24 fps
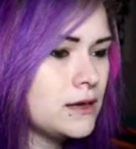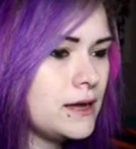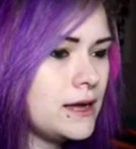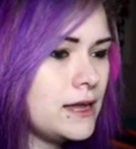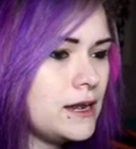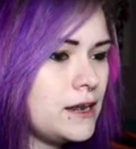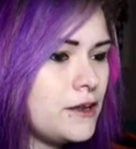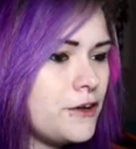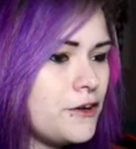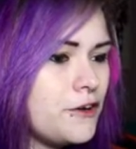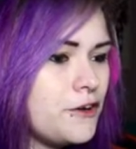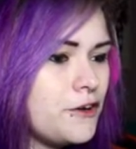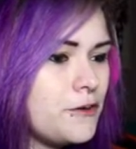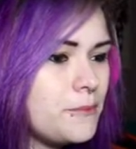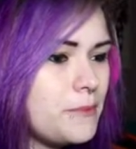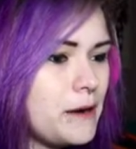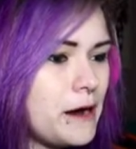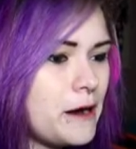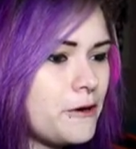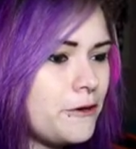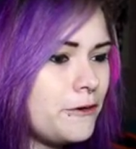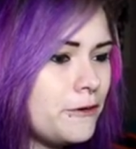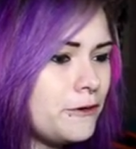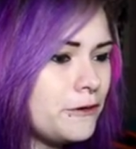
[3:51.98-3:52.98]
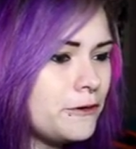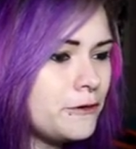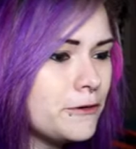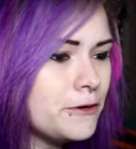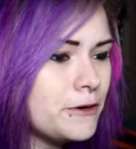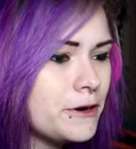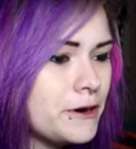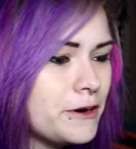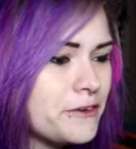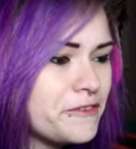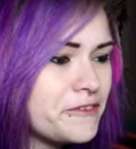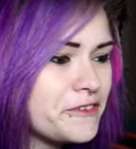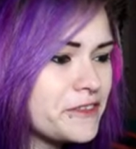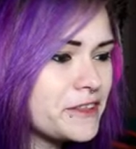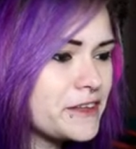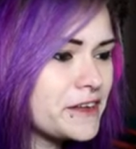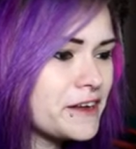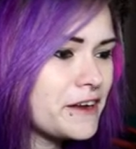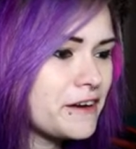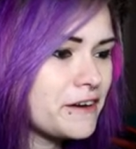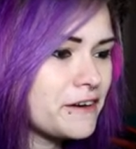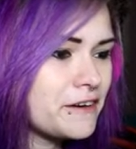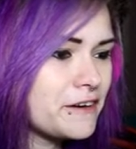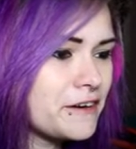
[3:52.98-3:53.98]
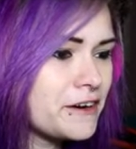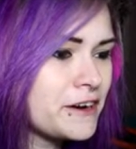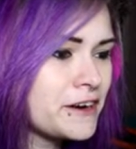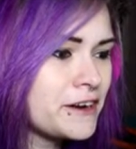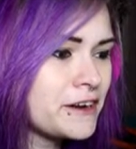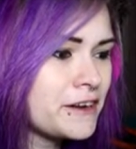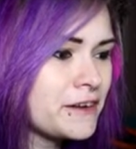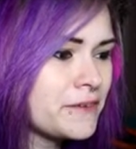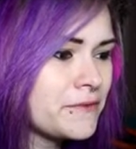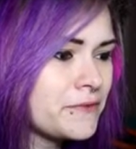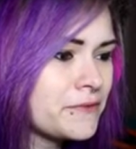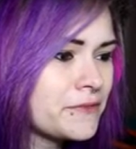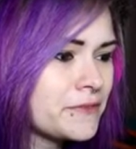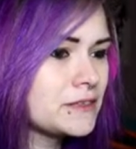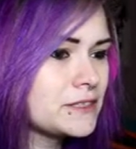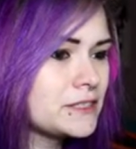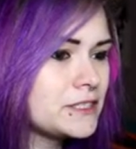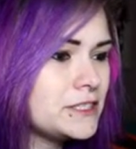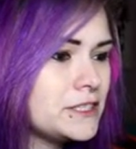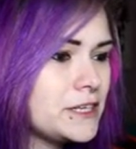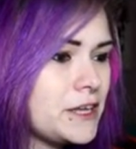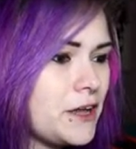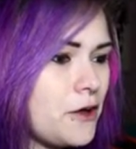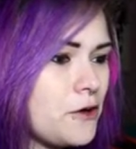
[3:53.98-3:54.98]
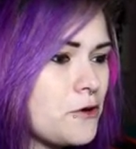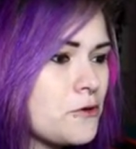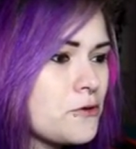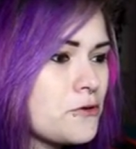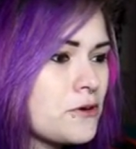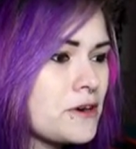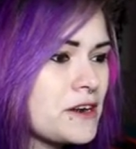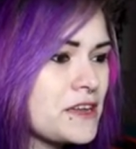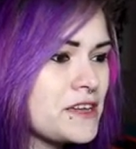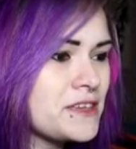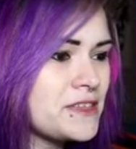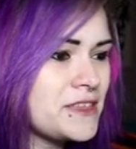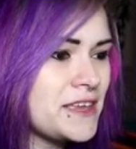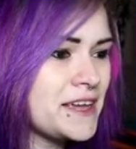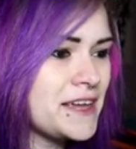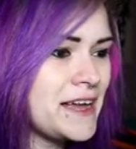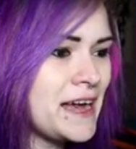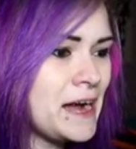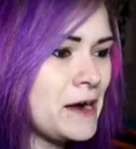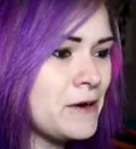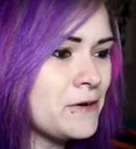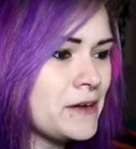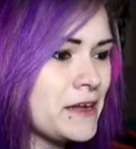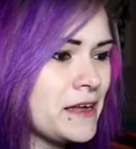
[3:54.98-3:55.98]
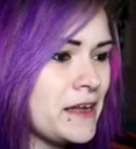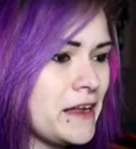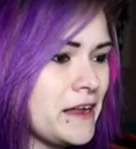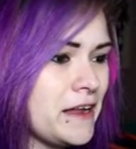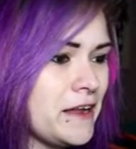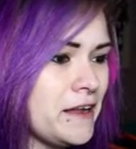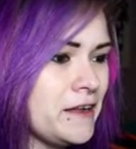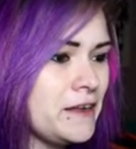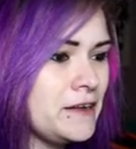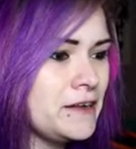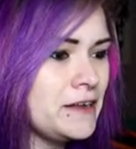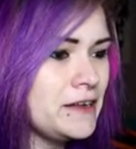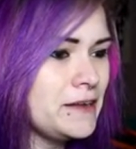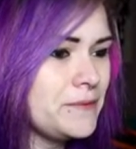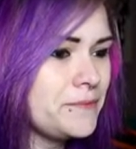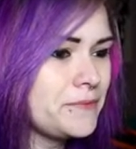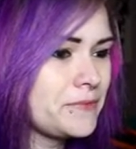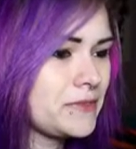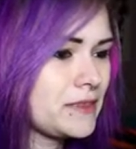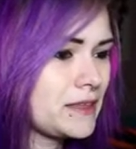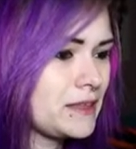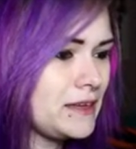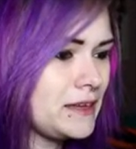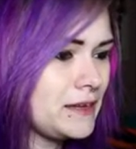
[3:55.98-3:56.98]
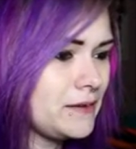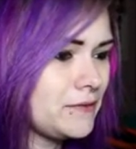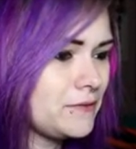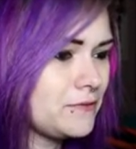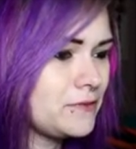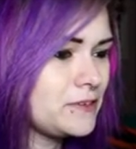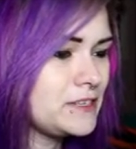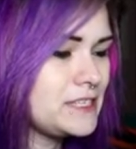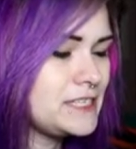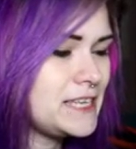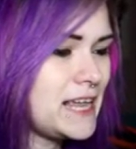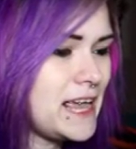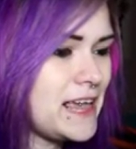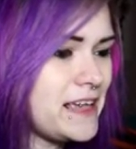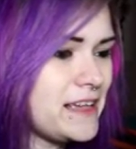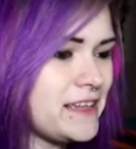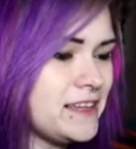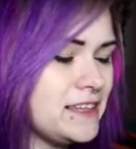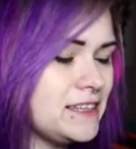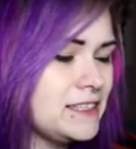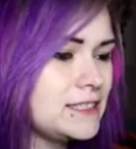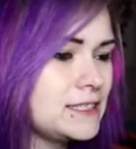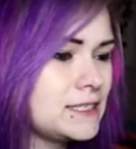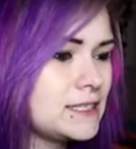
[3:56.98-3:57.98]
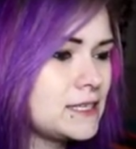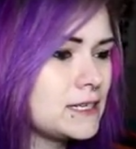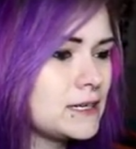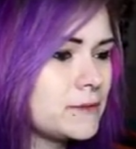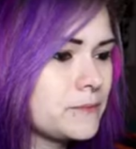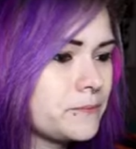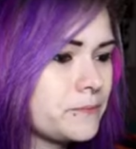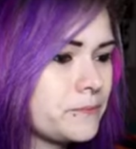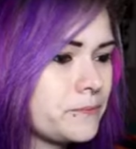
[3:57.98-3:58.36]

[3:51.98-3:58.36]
Hello, barrel over there. It's the only thing out here. For days.